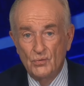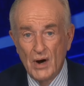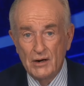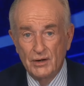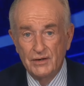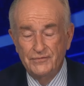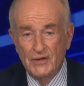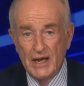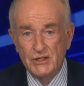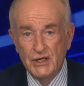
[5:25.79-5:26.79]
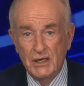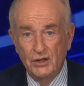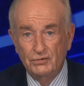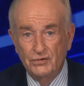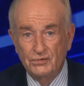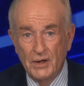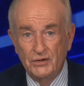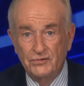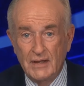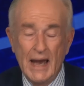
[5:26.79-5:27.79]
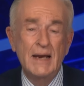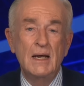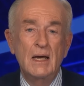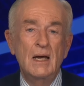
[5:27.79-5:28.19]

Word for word: Record inflation, interest rates, debt.